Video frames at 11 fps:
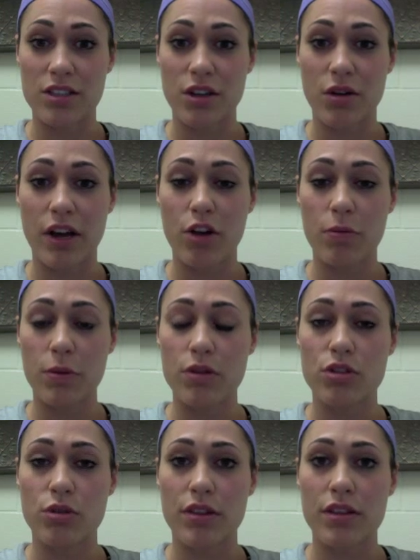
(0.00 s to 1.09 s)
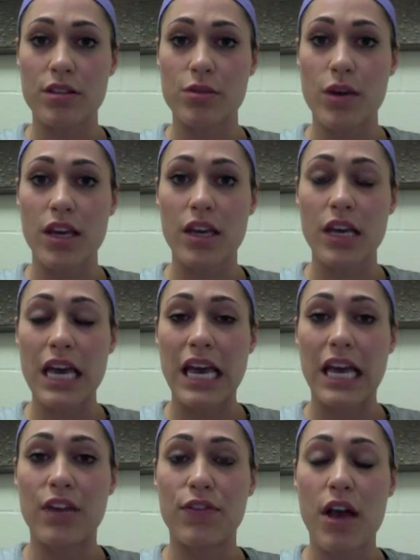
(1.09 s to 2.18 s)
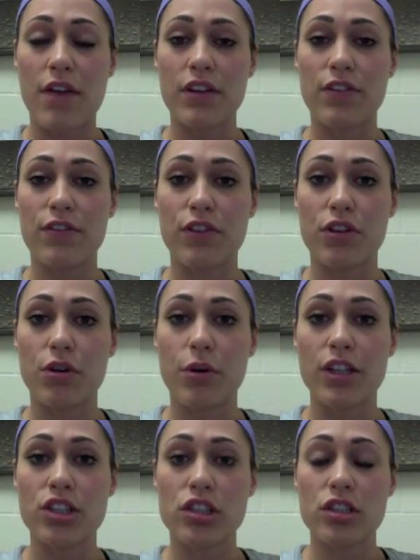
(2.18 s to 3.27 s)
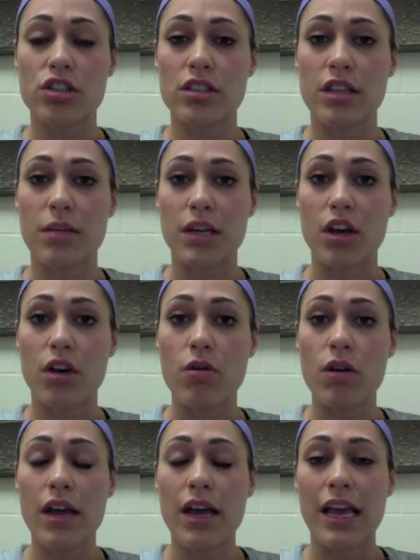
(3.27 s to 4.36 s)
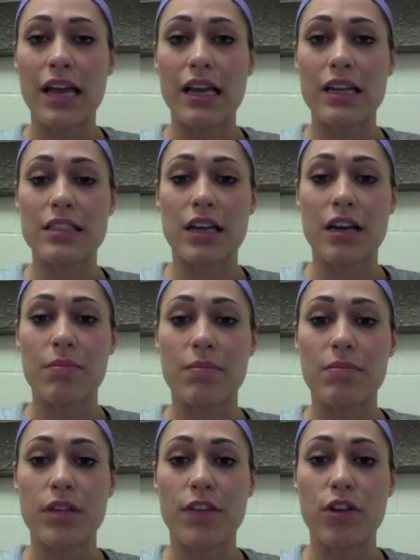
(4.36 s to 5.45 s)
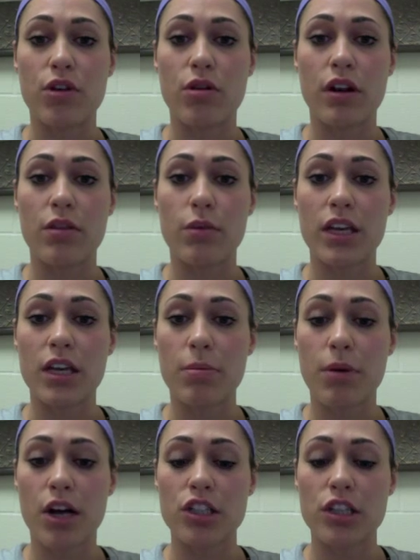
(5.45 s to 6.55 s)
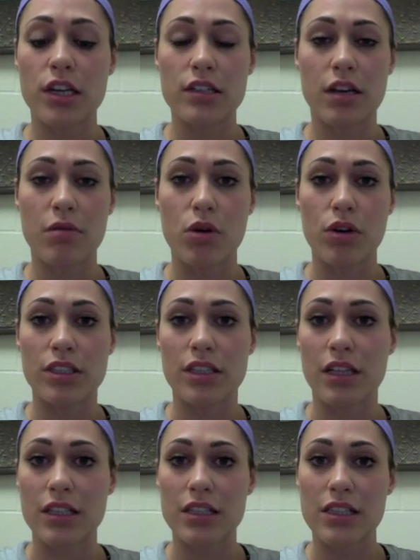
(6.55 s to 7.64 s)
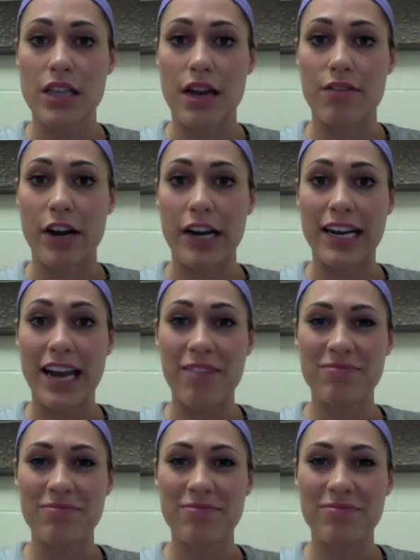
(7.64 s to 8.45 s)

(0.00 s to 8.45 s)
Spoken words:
So I hope you enjoyed this week, and if you have any further questions, just let me know. And if you are in the wiki projects, I'm going to list that right now.